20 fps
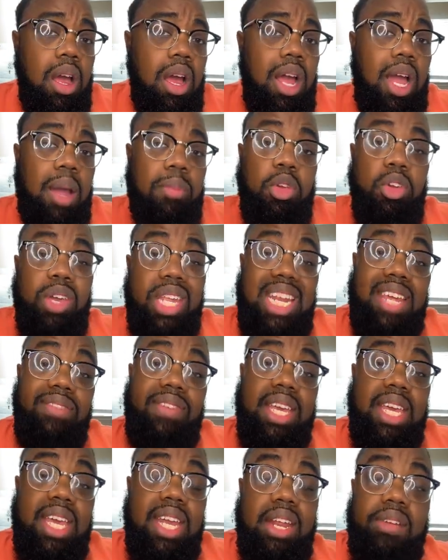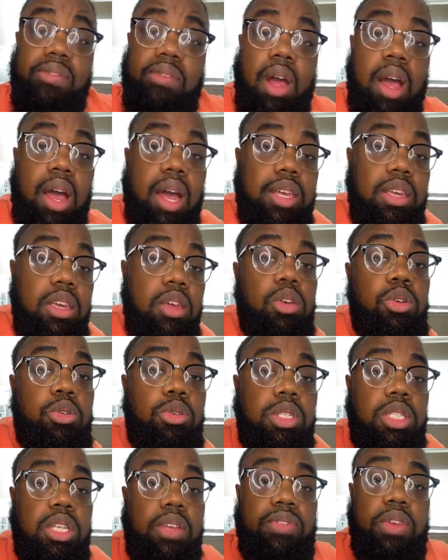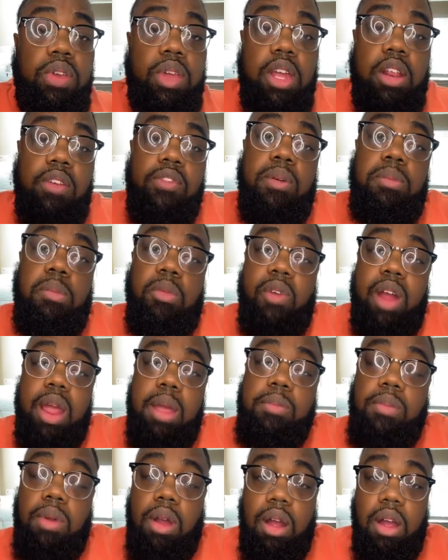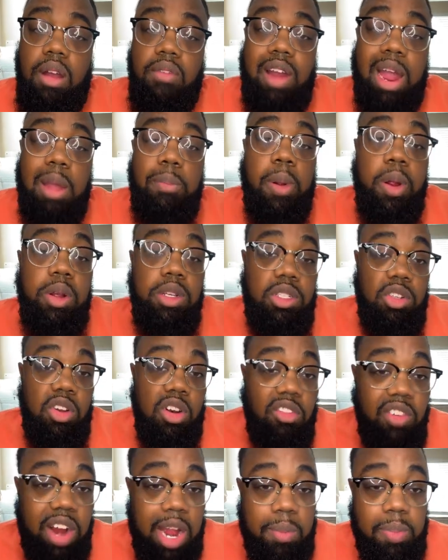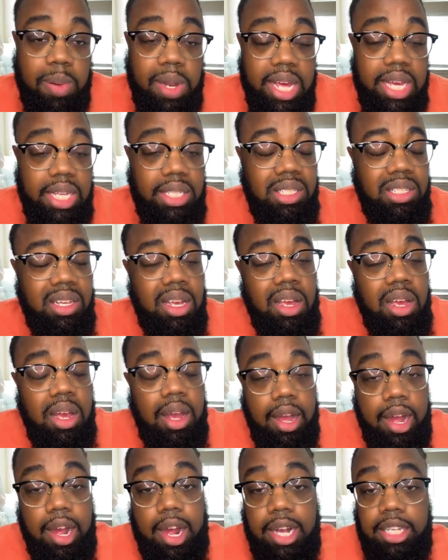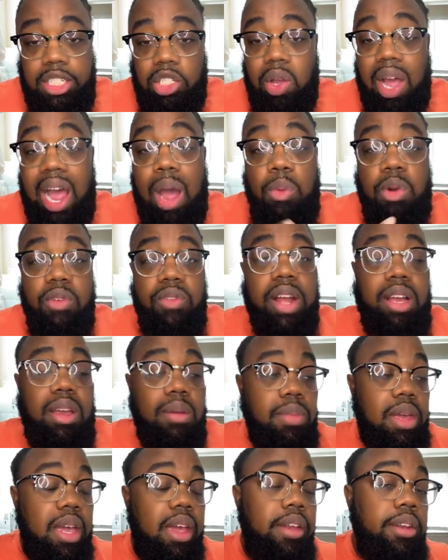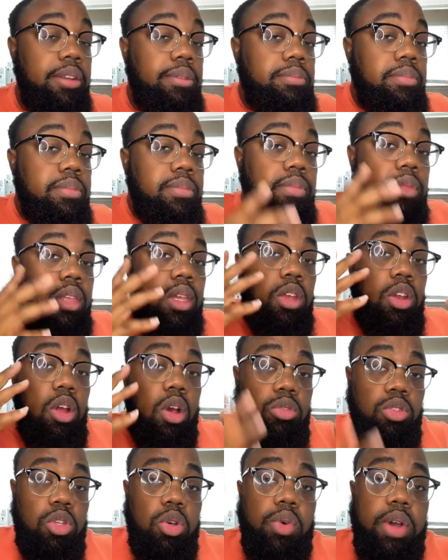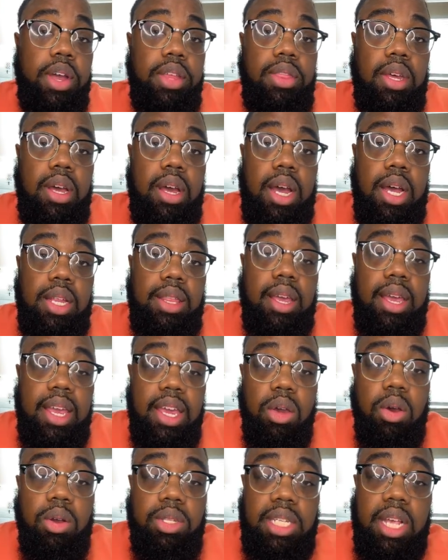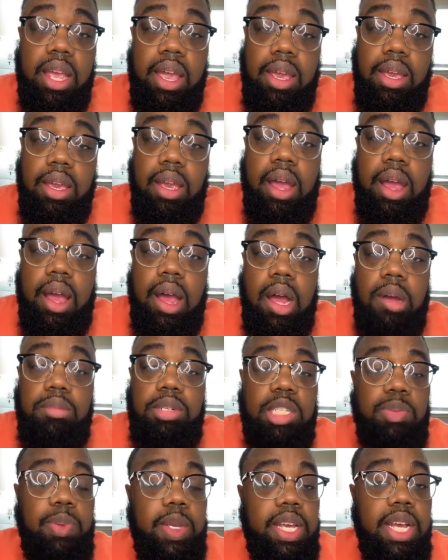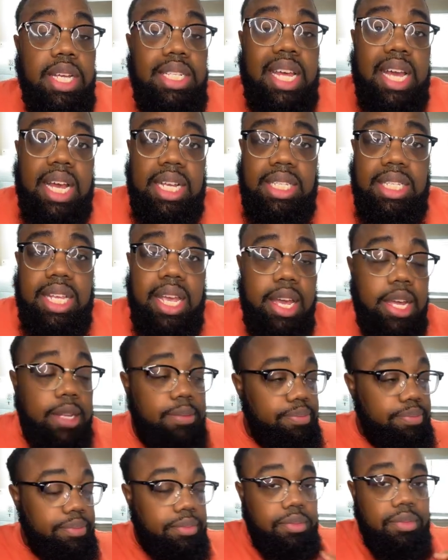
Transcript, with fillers: You can even get it used if you get it from the right person or right place. So I would recommend, you know, doing the EcoTank, just because, like I said,